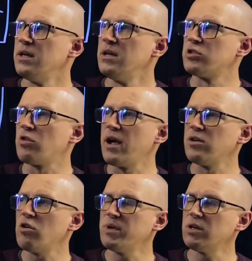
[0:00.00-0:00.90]

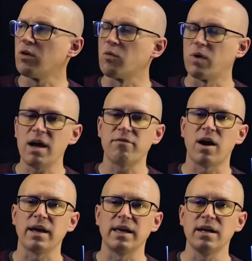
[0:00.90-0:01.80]
trinomial or whatever
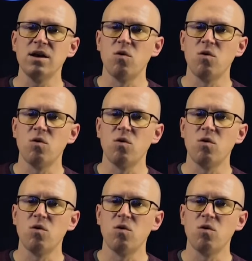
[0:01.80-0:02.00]
I get,